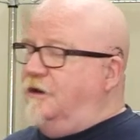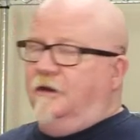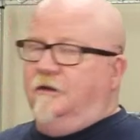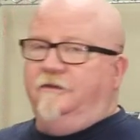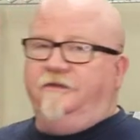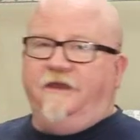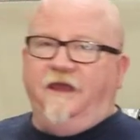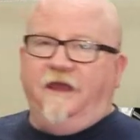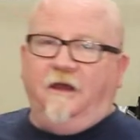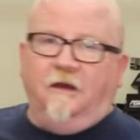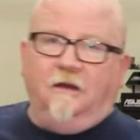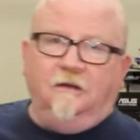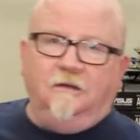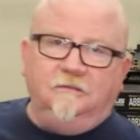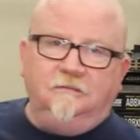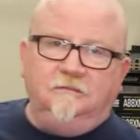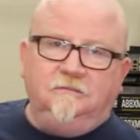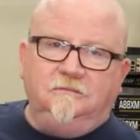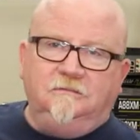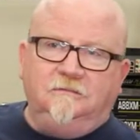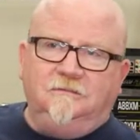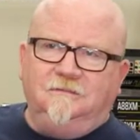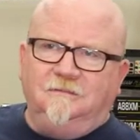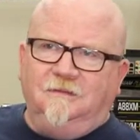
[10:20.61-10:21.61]
Aren't they all
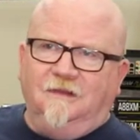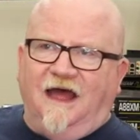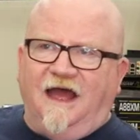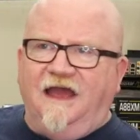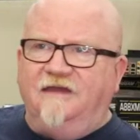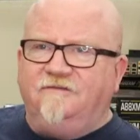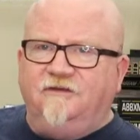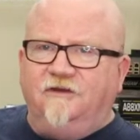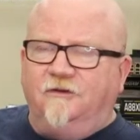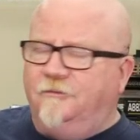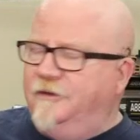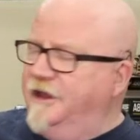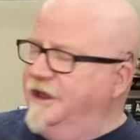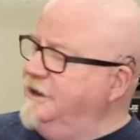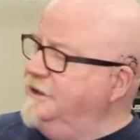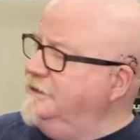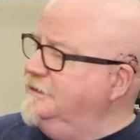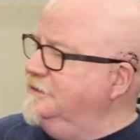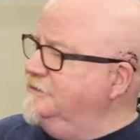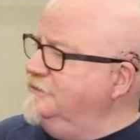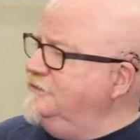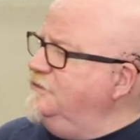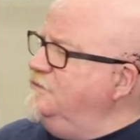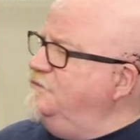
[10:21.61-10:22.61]
live in a way?
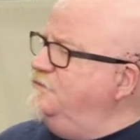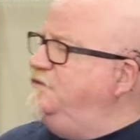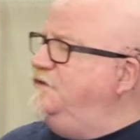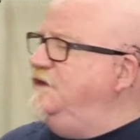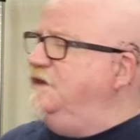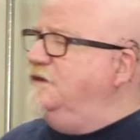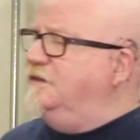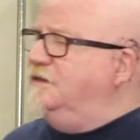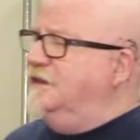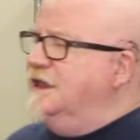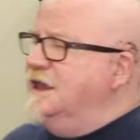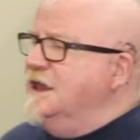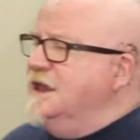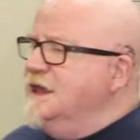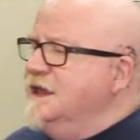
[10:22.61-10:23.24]
Doesn't it feel